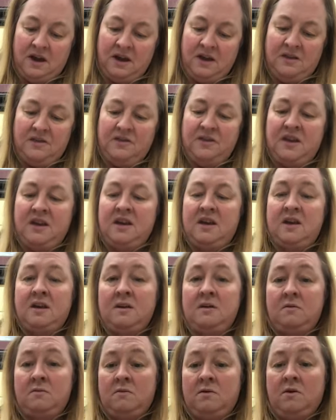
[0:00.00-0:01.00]
And
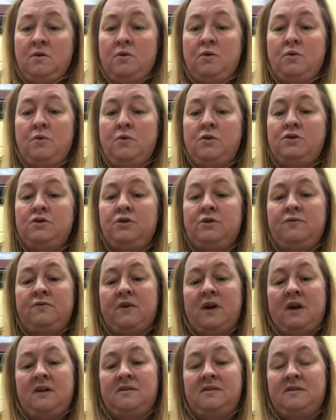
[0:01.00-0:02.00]
then, of course,
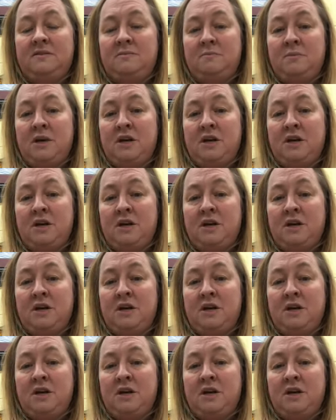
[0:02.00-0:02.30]
you've got some